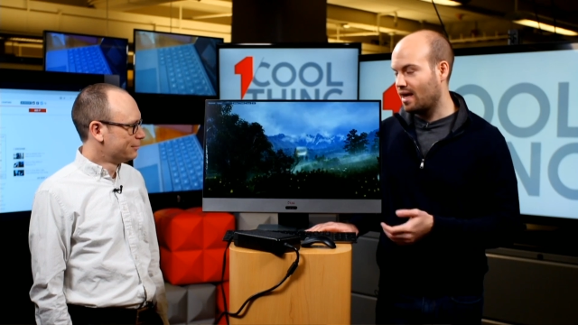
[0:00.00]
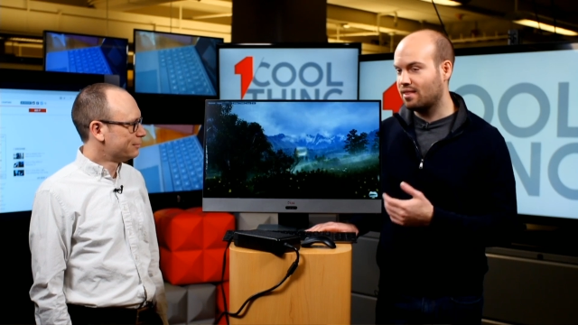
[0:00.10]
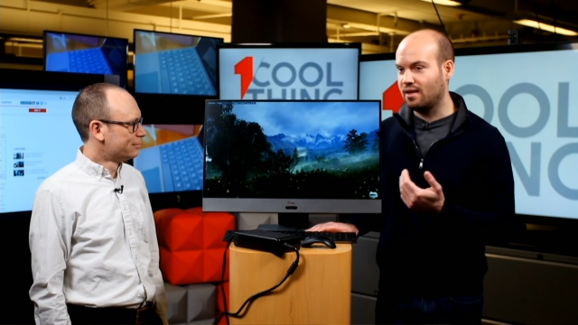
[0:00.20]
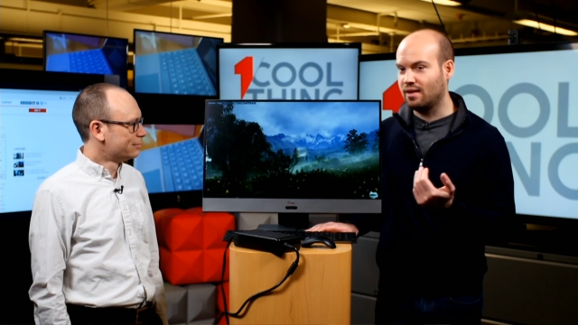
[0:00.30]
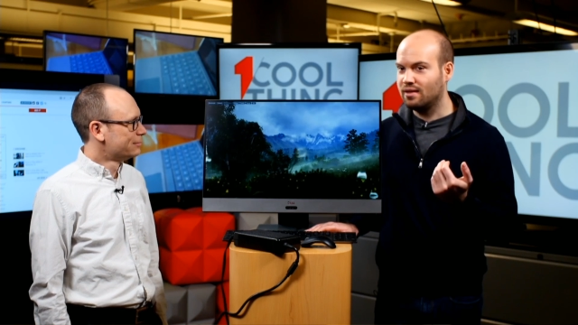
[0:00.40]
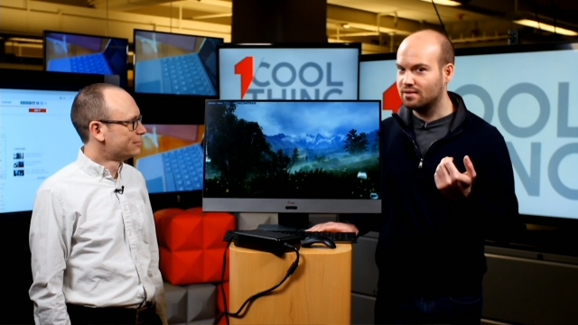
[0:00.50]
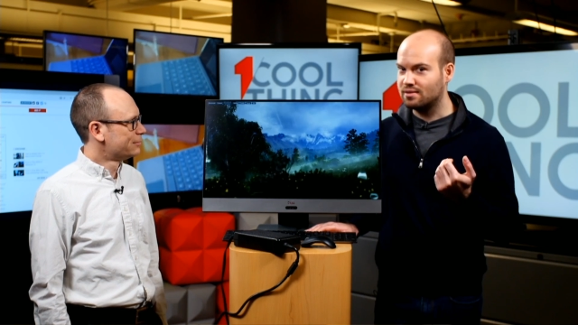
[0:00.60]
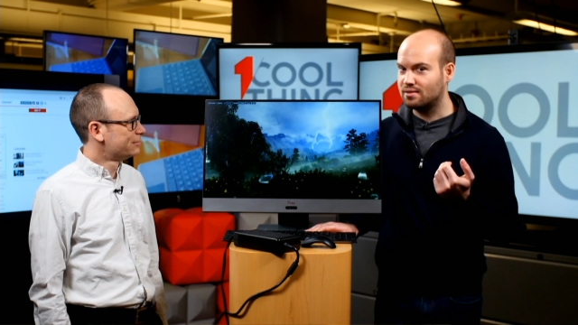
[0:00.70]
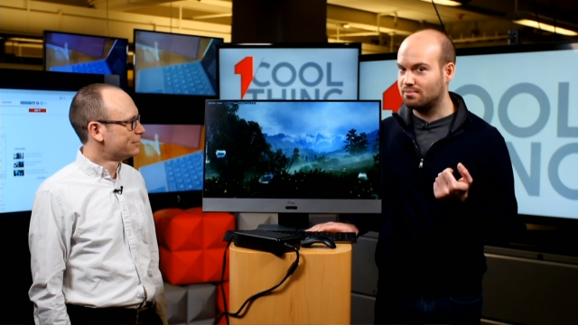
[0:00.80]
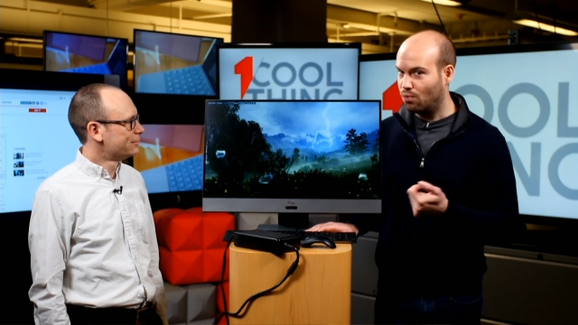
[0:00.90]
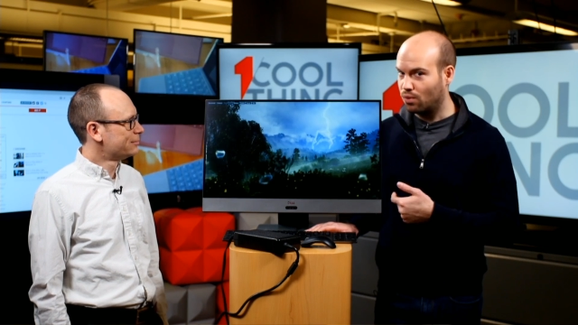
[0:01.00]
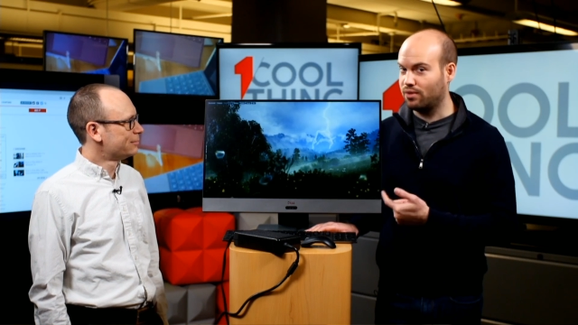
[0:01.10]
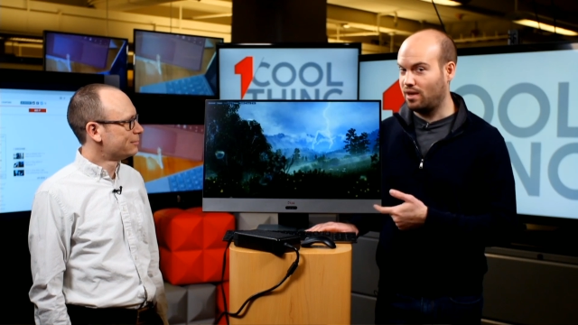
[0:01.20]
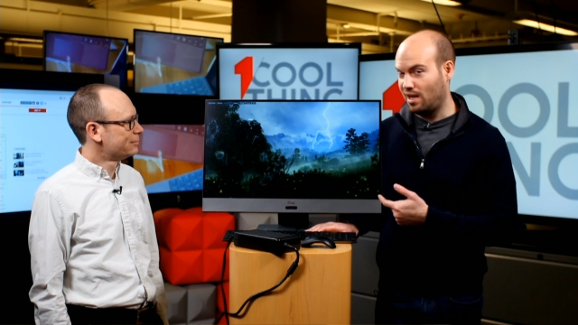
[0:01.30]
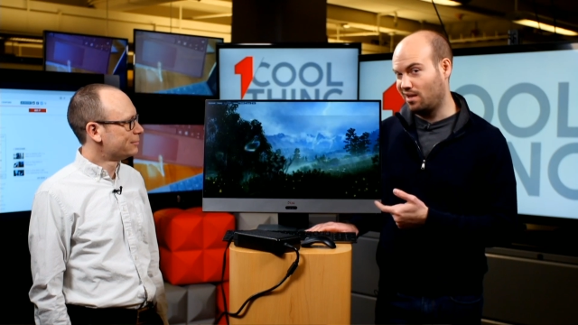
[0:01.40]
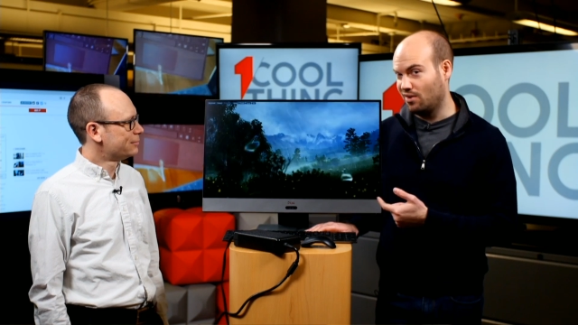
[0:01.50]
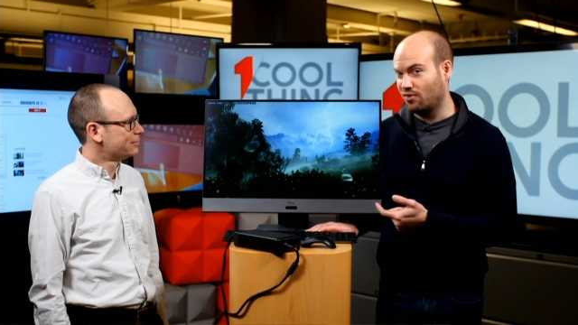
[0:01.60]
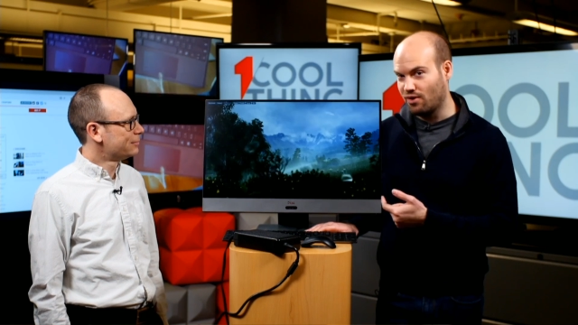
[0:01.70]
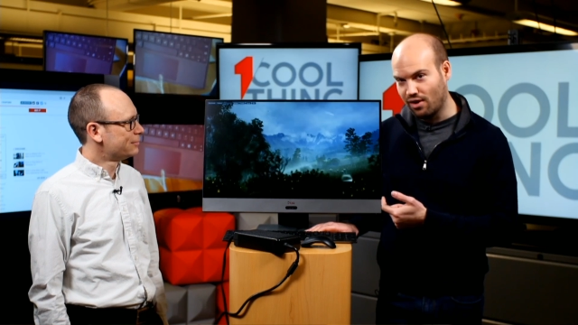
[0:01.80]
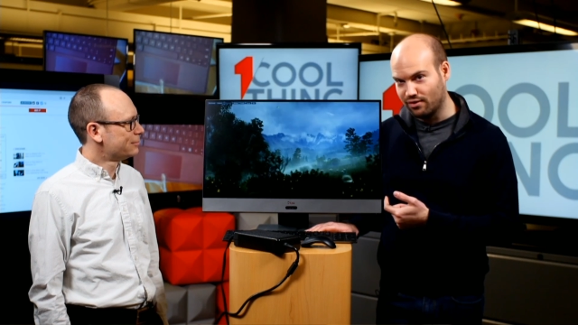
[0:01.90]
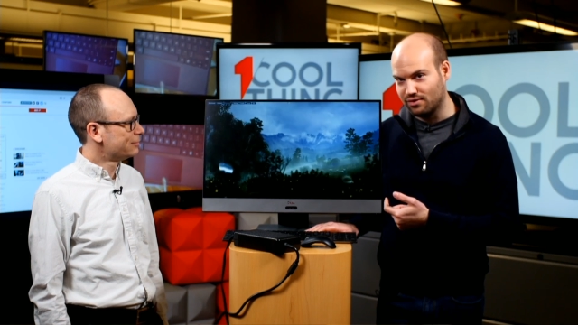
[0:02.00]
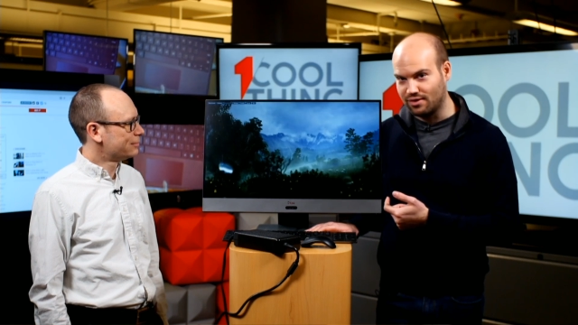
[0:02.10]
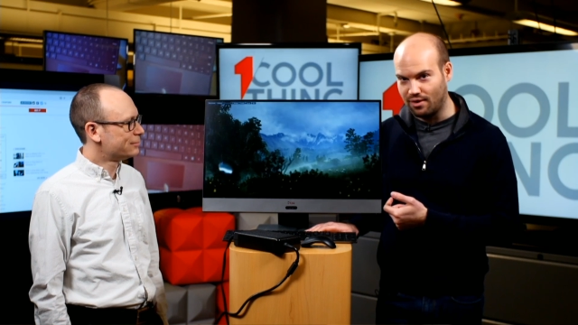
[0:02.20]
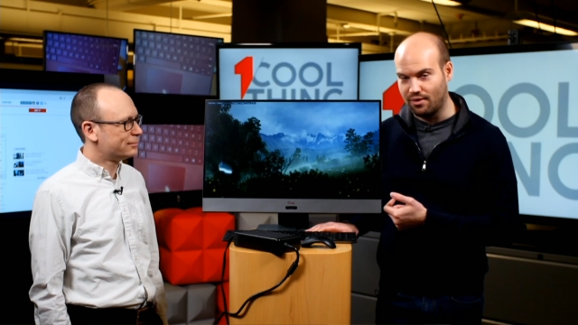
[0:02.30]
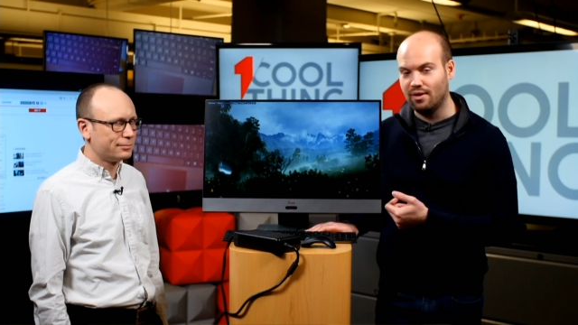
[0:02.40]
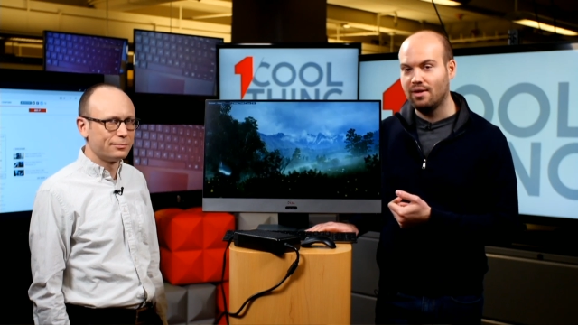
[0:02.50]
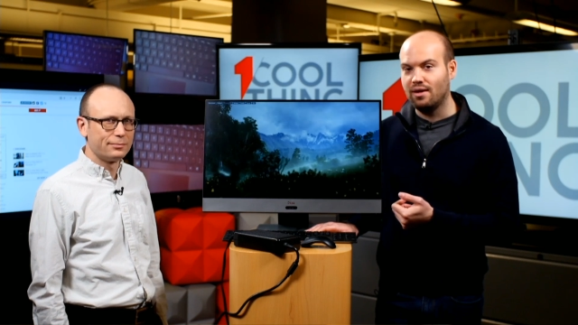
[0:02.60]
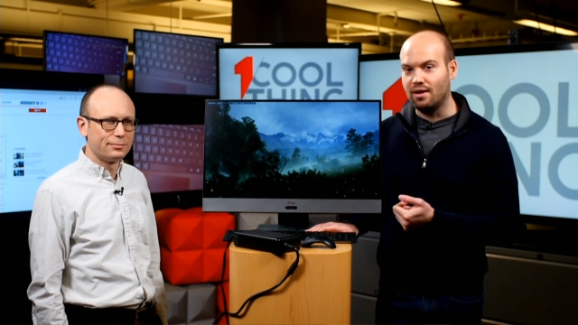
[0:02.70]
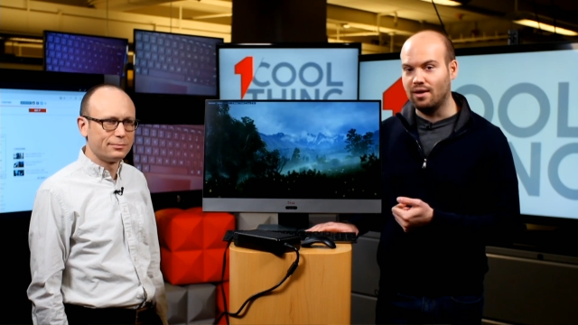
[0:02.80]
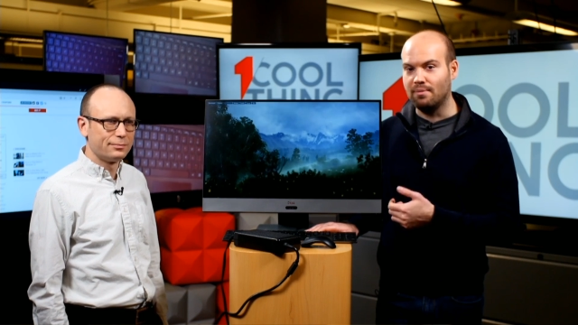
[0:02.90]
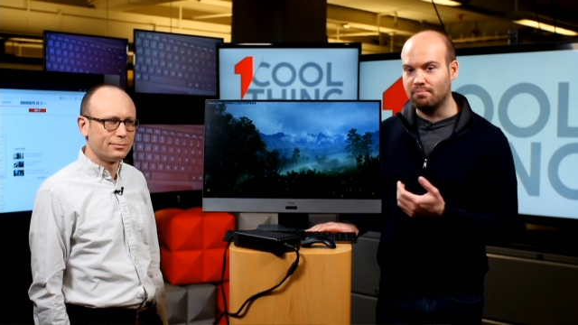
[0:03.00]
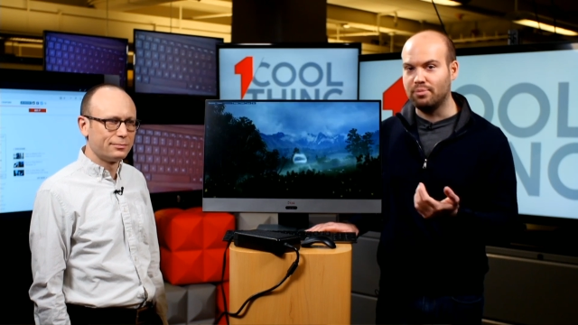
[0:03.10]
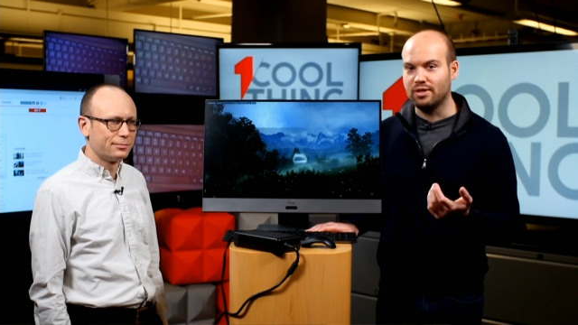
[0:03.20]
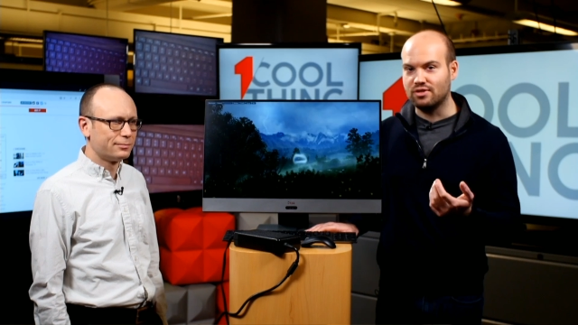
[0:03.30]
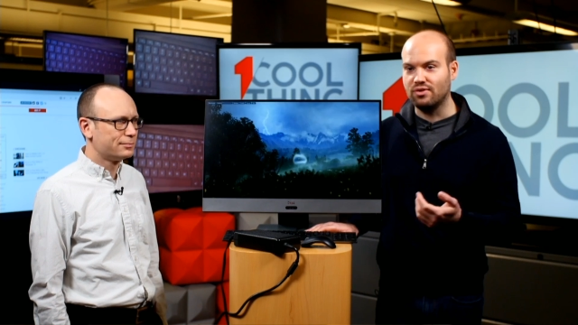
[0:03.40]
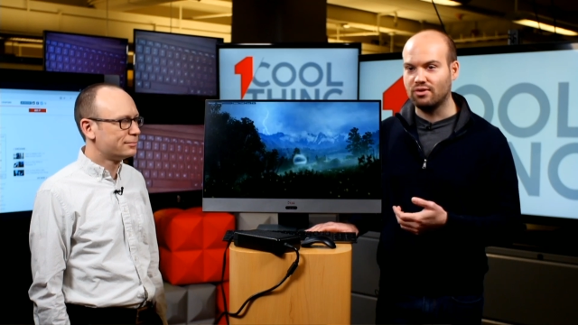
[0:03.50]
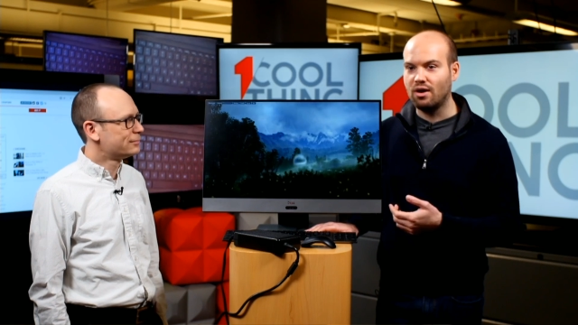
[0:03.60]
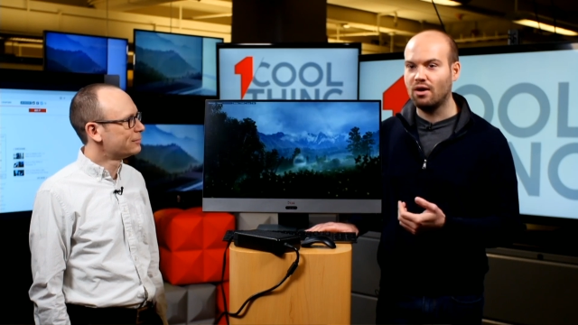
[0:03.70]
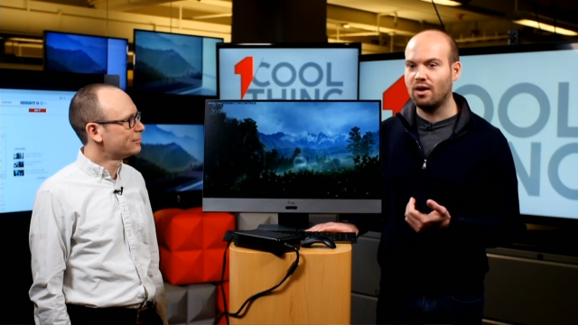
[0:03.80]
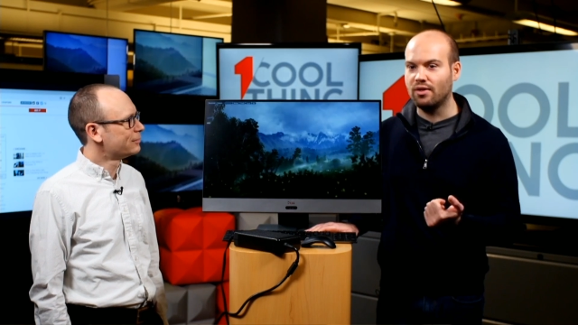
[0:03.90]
Speaker 1: That thing is more than $1,800 though, but so there are